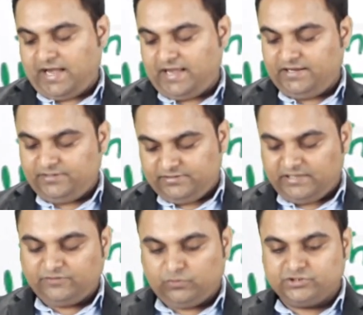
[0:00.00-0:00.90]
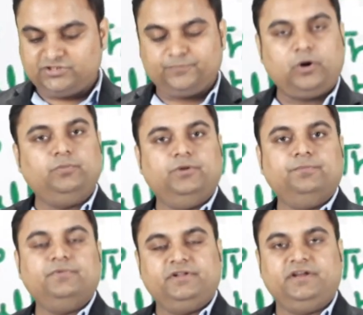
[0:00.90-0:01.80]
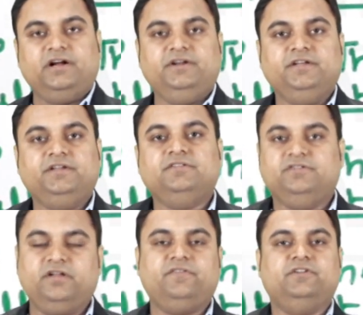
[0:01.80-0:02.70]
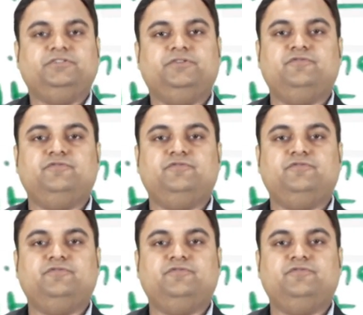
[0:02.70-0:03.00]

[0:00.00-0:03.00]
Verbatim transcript: And that was the problem regarding the resultant